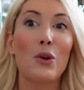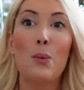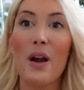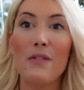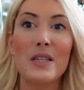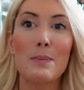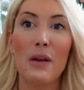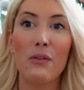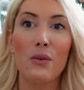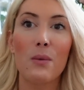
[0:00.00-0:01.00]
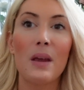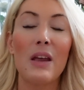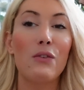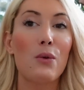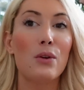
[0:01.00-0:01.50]
wear this perfume,
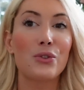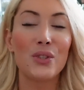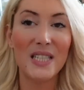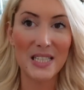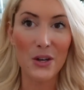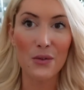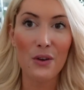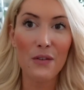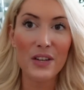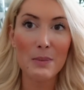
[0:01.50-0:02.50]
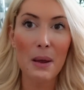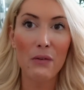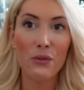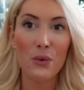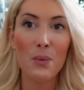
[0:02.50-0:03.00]
if you want to discover this
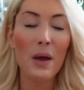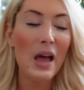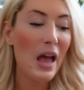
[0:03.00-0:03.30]
perfume.